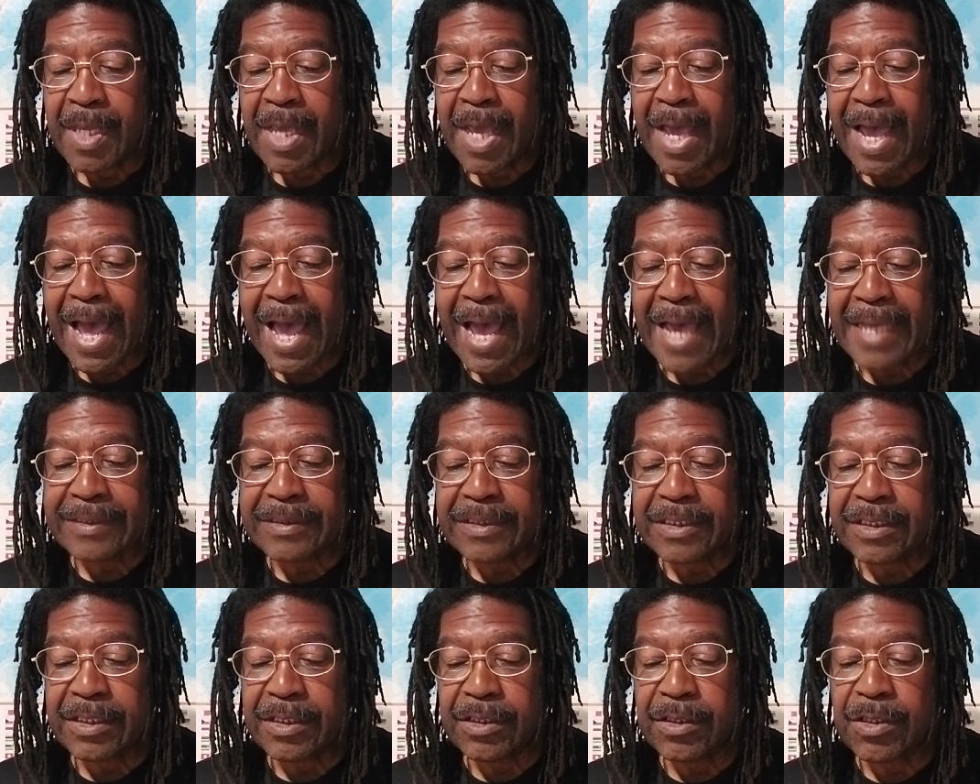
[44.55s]

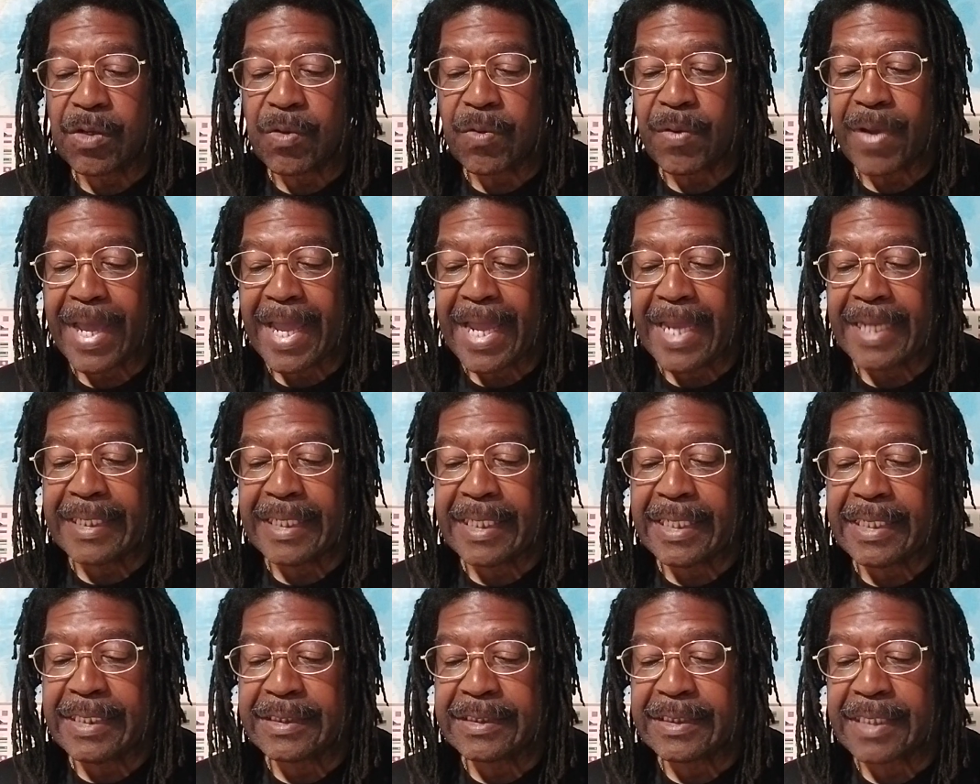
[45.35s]
Highs in the low
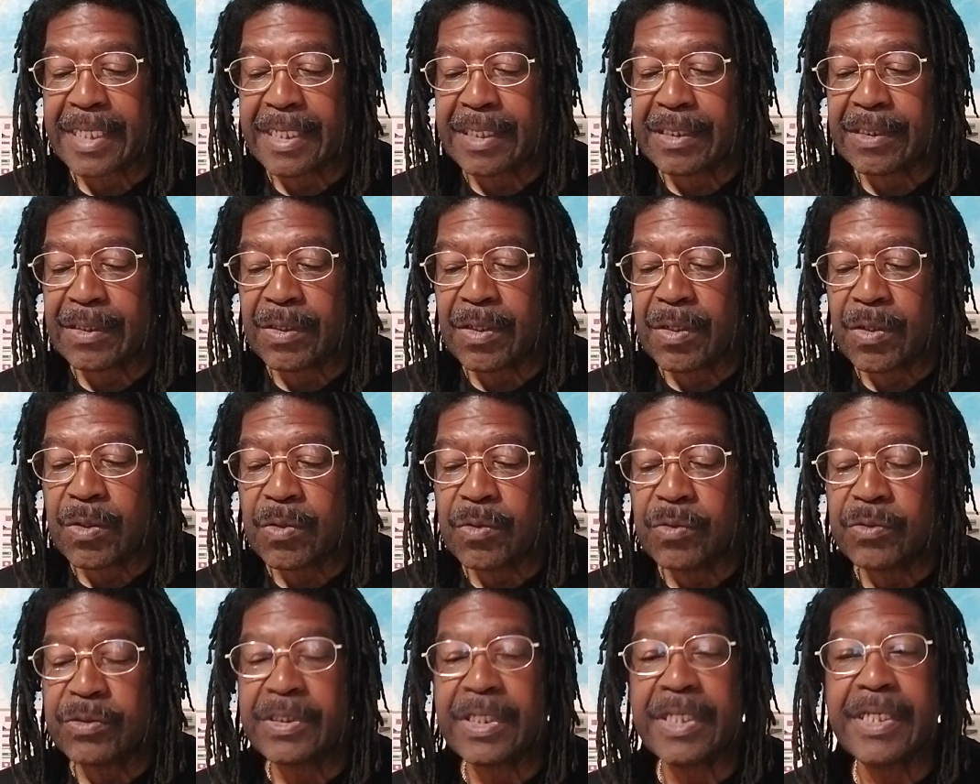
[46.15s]
80s and
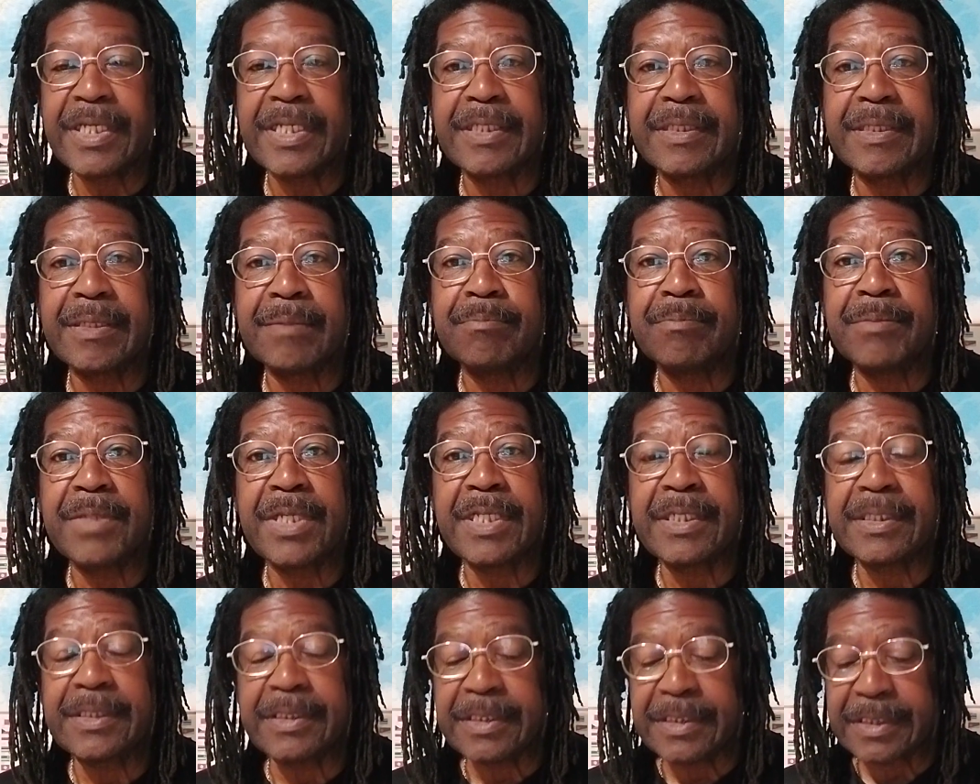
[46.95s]
lows in the
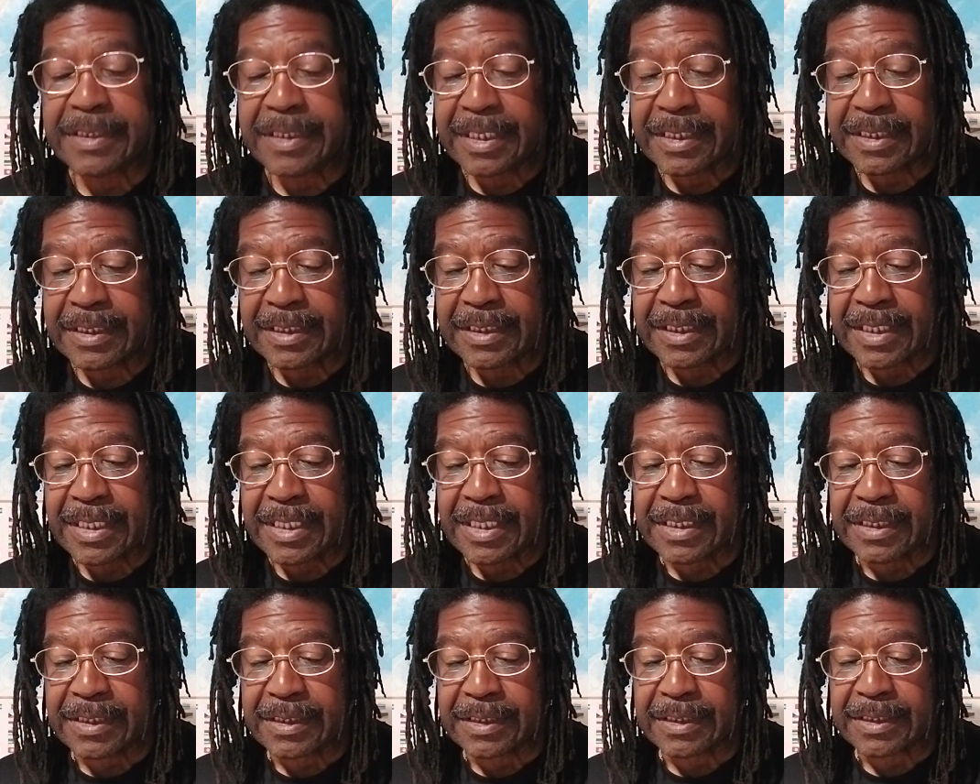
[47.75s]
mid
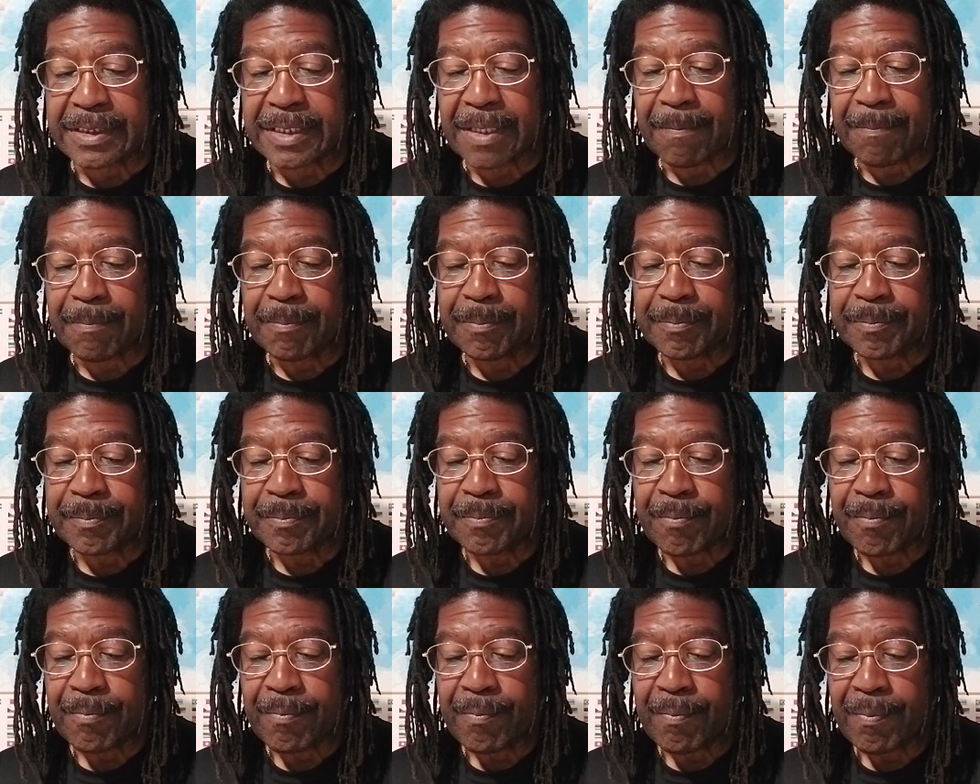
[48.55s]
60s.
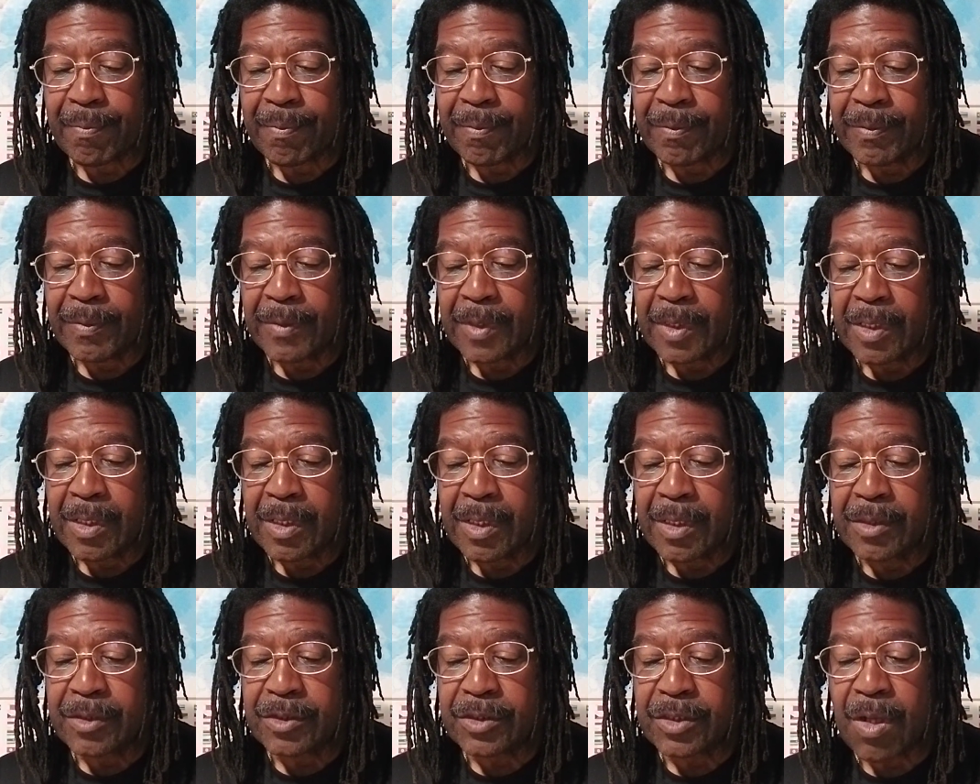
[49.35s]

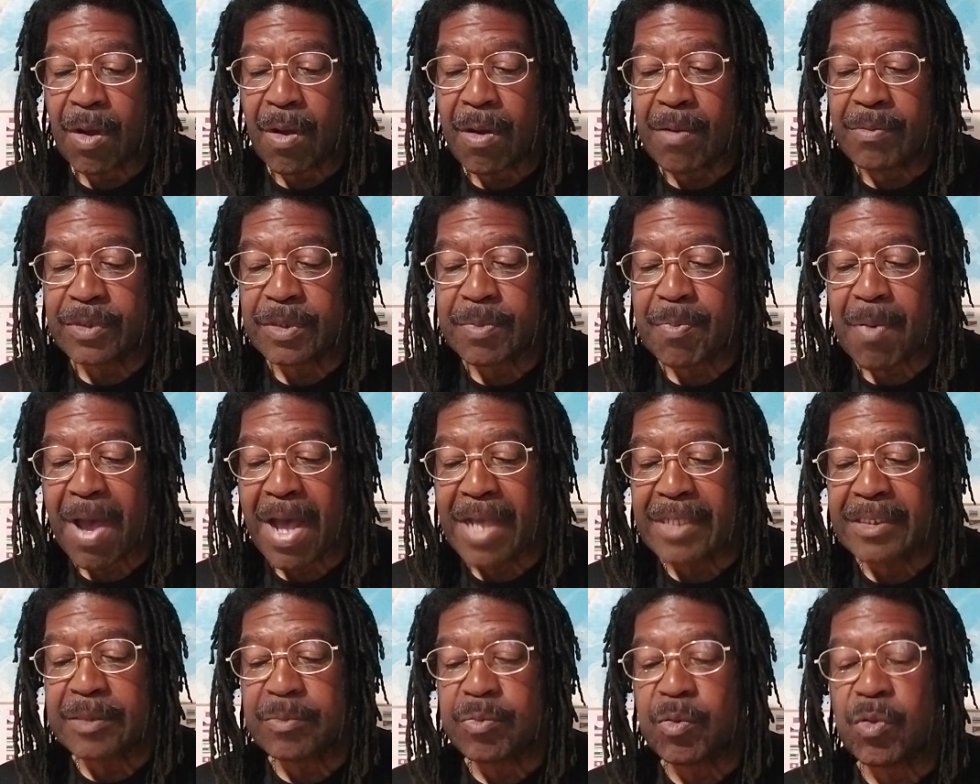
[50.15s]
Storms
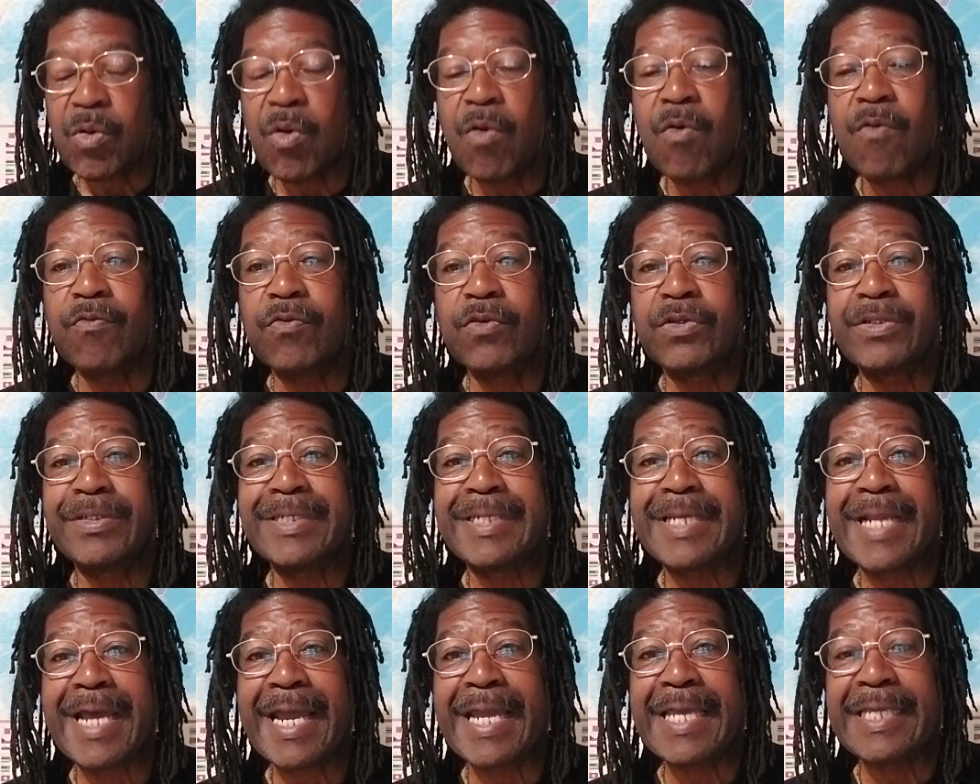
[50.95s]
possible
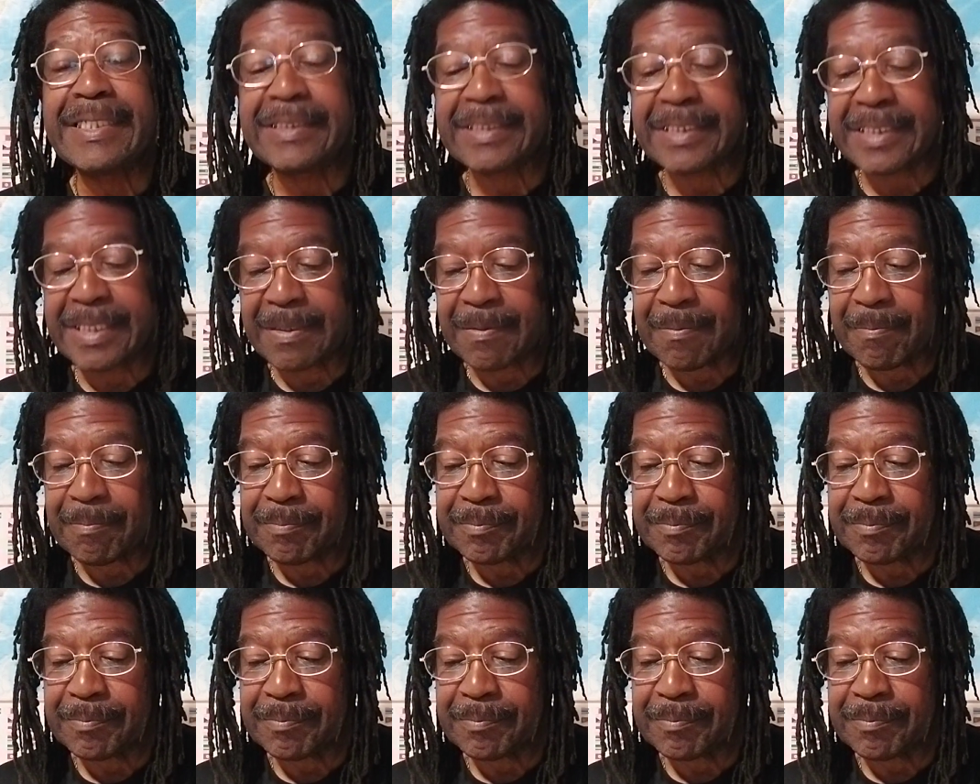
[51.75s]
overnight.